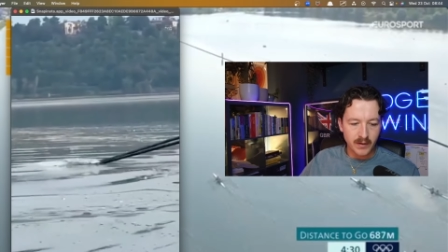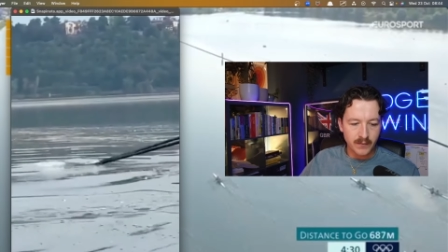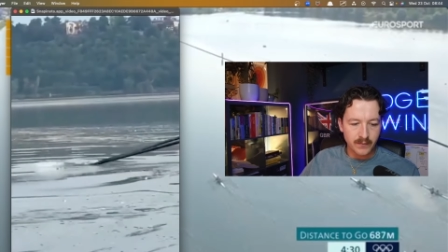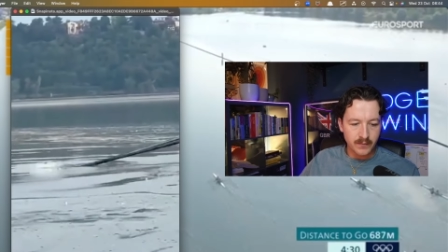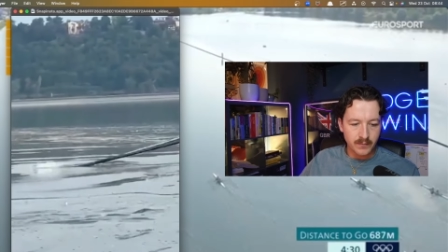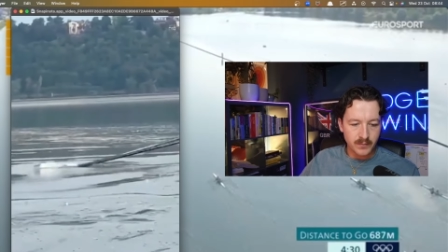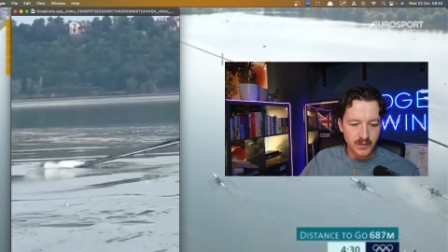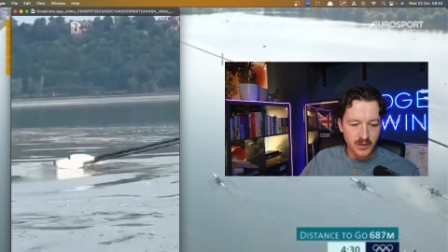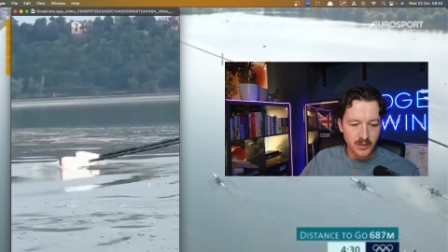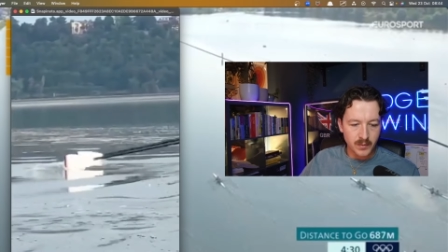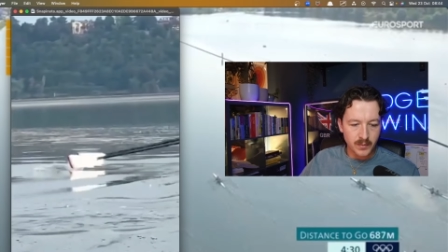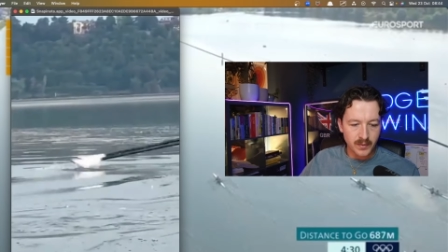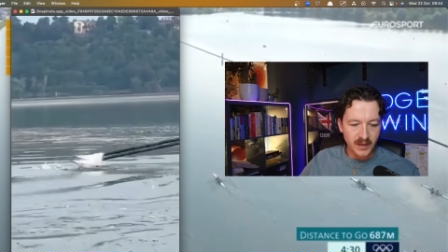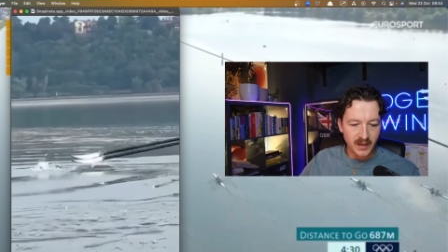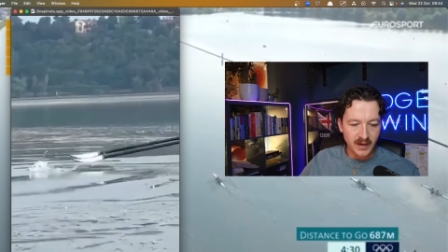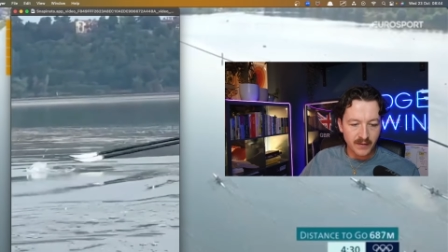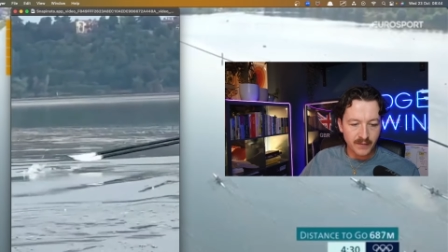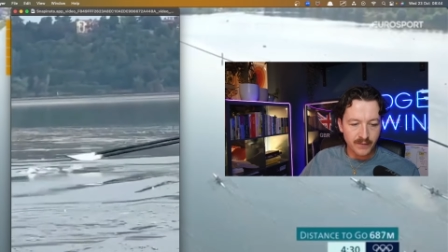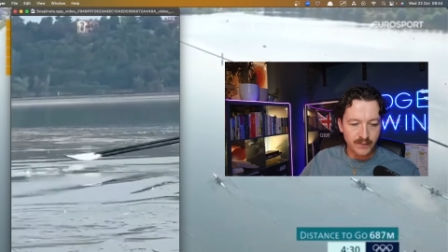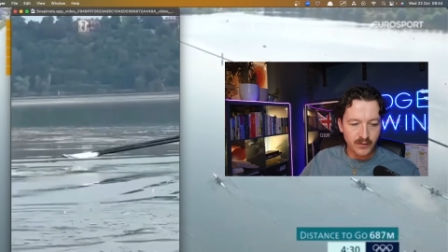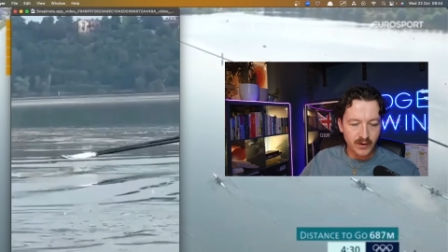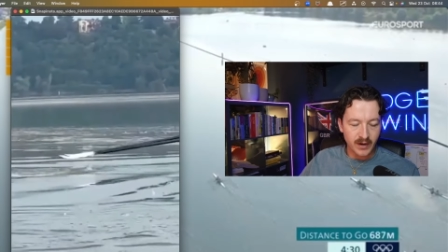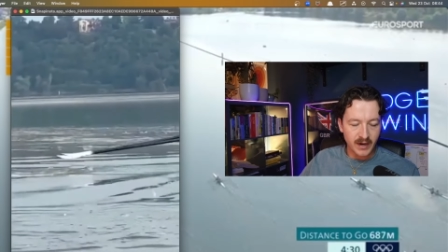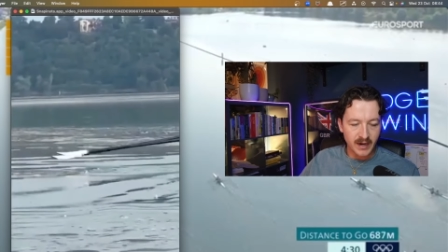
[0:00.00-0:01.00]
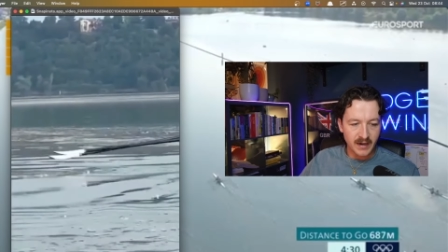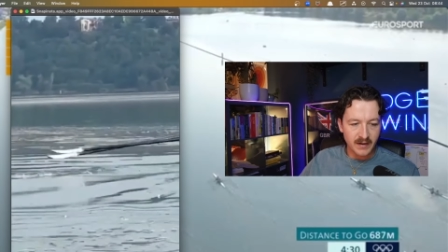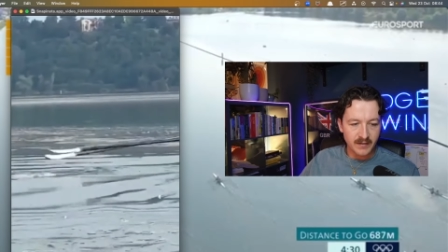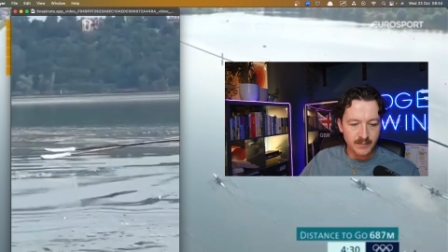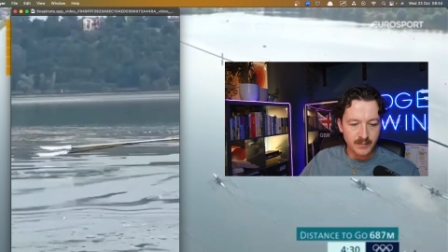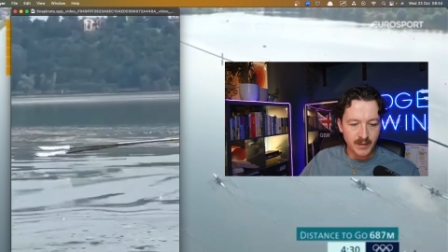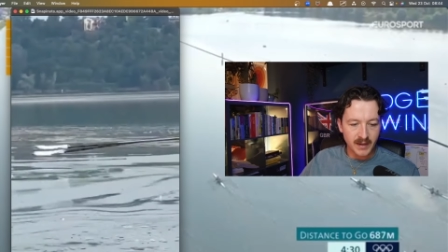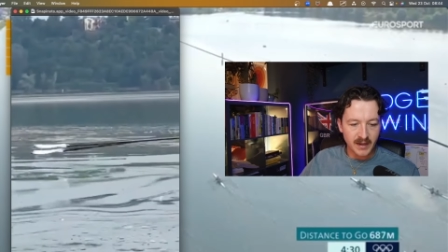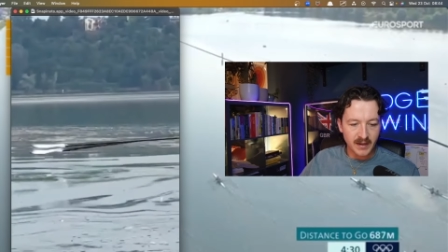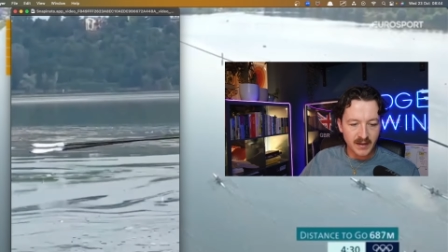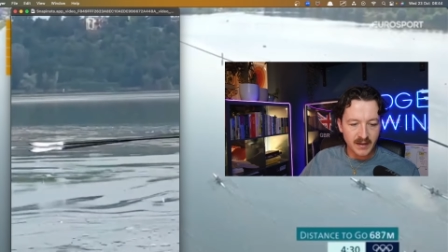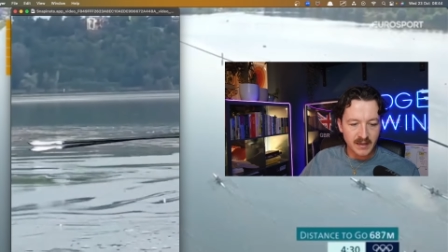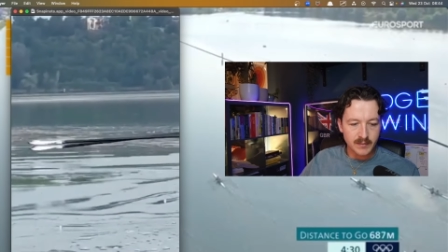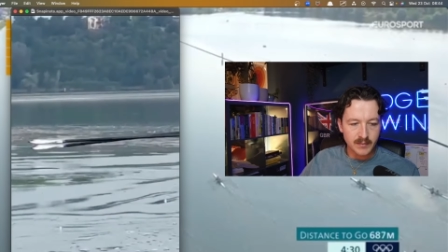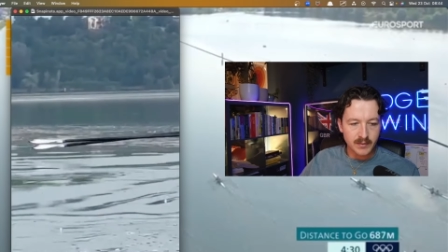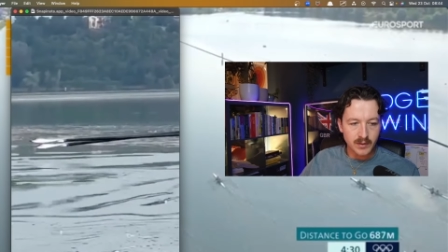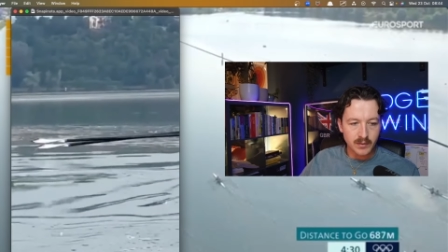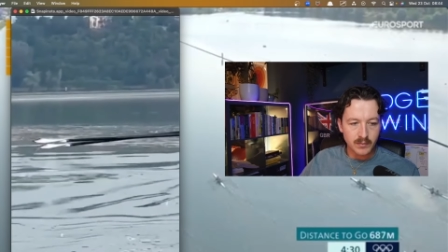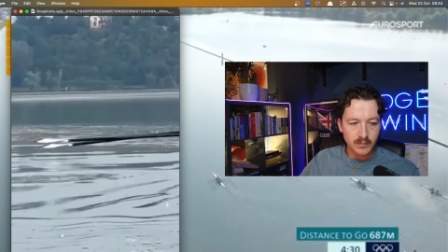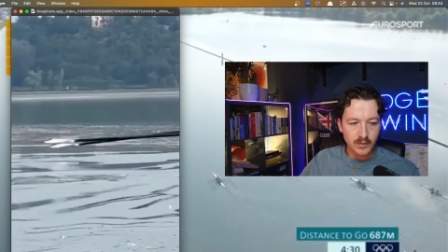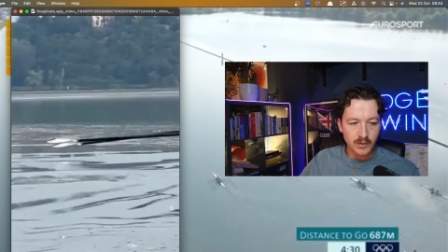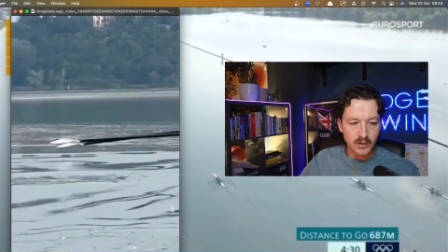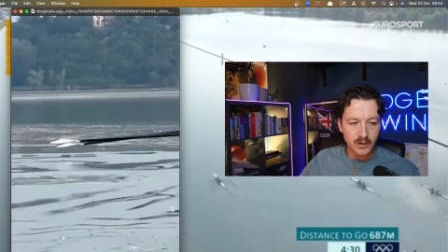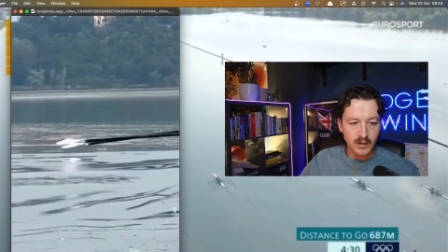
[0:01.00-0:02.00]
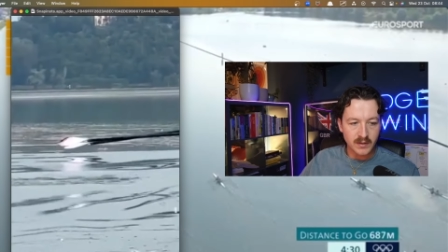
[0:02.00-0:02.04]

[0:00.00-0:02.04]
from you being afraid of making the boat more